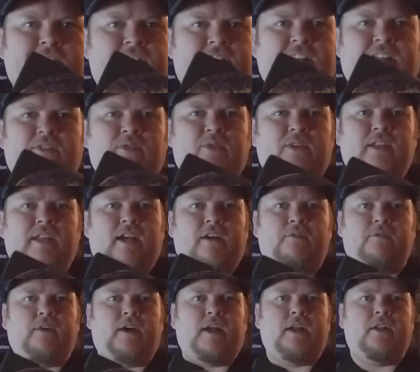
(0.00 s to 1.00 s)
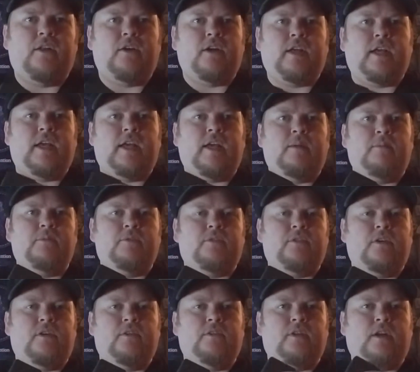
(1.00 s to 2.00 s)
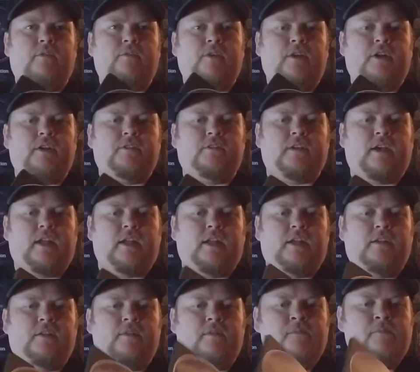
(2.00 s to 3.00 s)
That's only like a $5 game, so not very exciting.